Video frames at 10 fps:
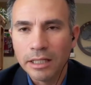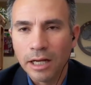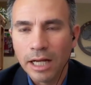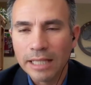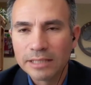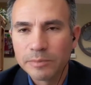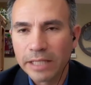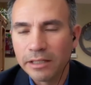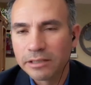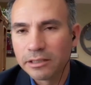I
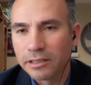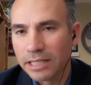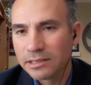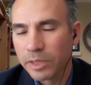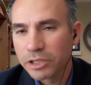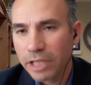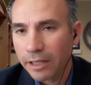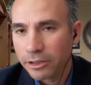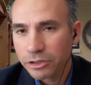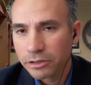expect nothing less but a
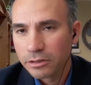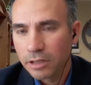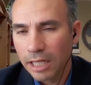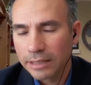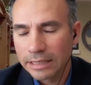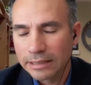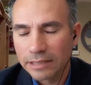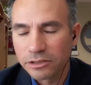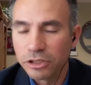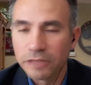challenge. I think
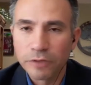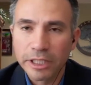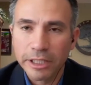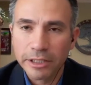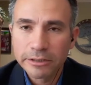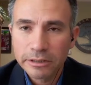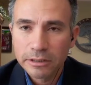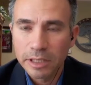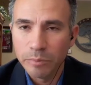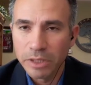that's good for character.
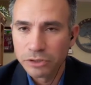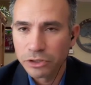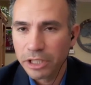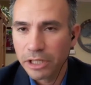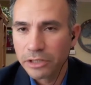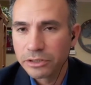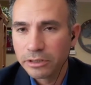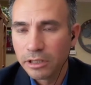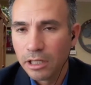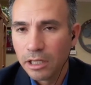It builds your
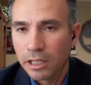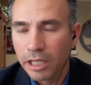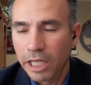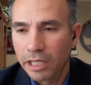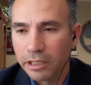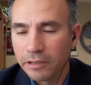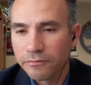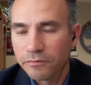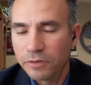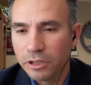character. And
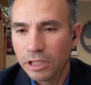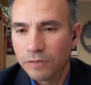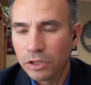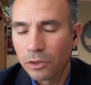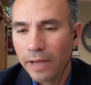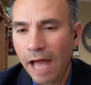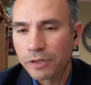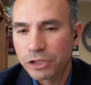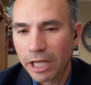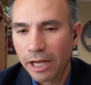if you don't
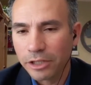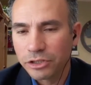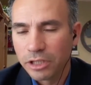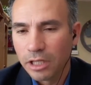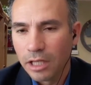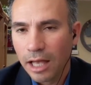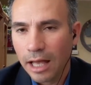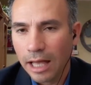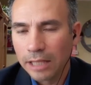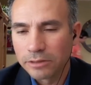have a challenge,
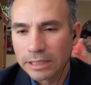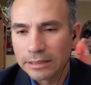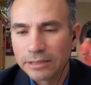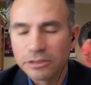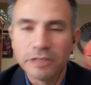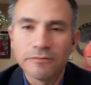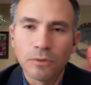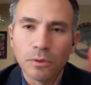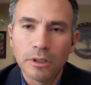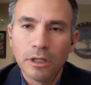I don't think that's good
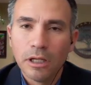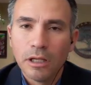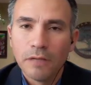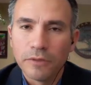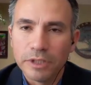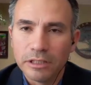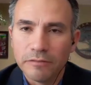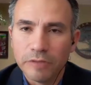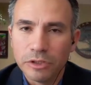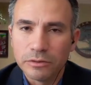for the
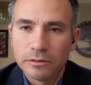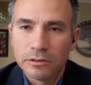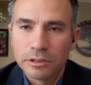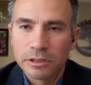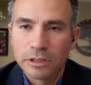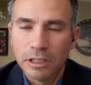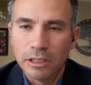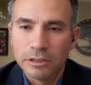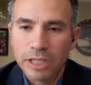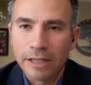individual.
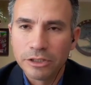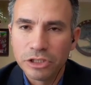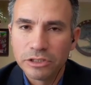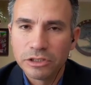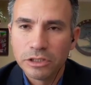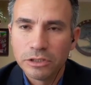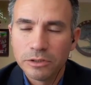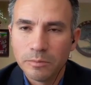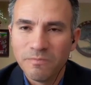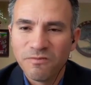Challenges
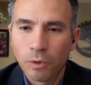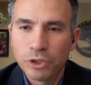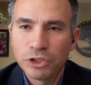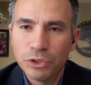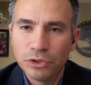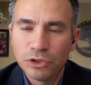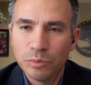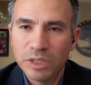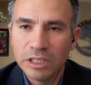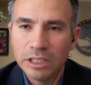force you
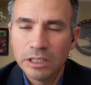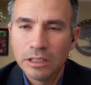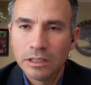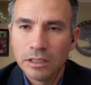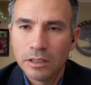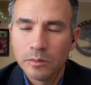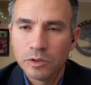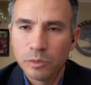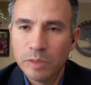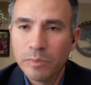to be
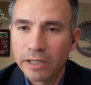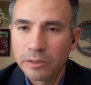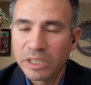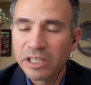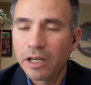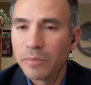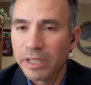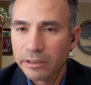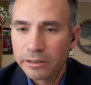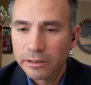better, become
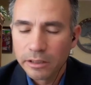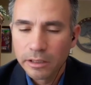better.